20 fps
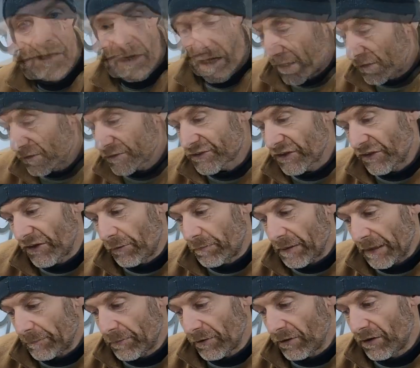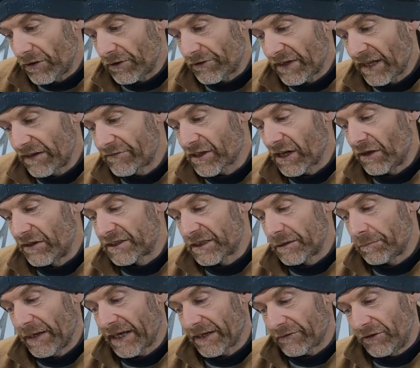I also know people who'd never go into the
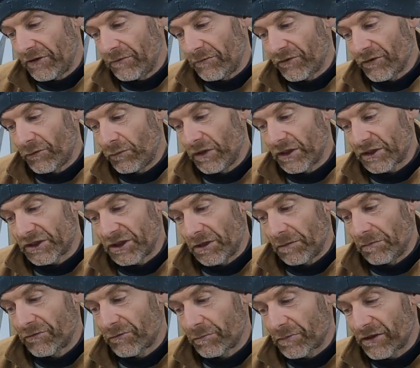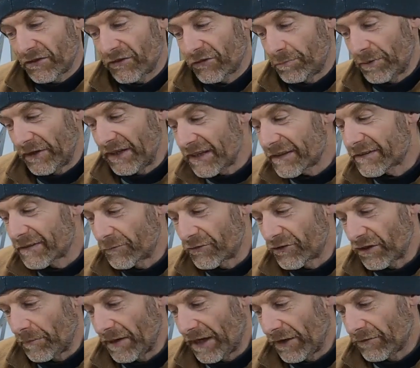back rooms or workshops because it's beneath them
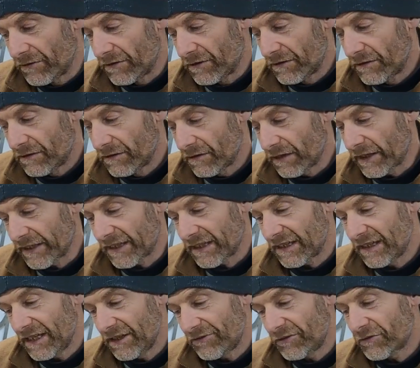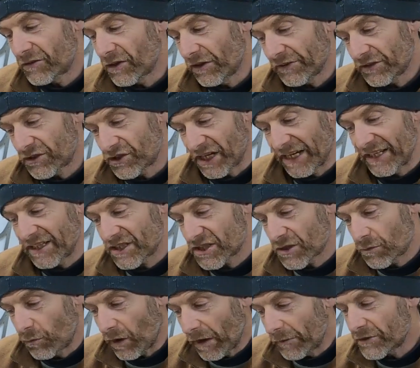somehow. Like, if you've got the
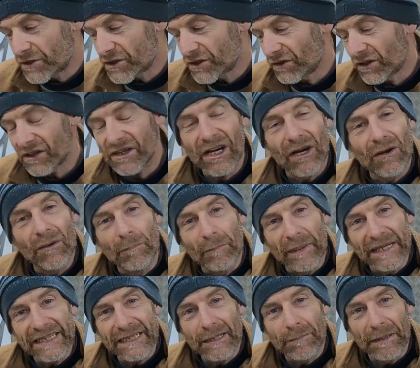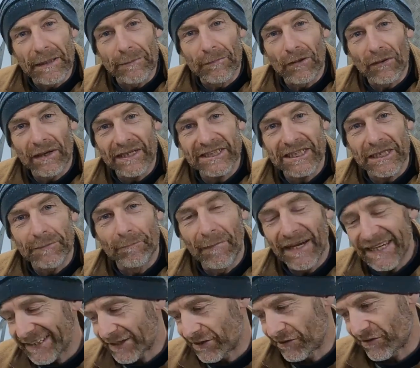chance, why would you not go and meet the people who actually
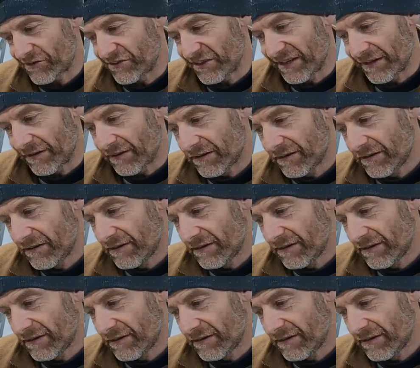make your shit?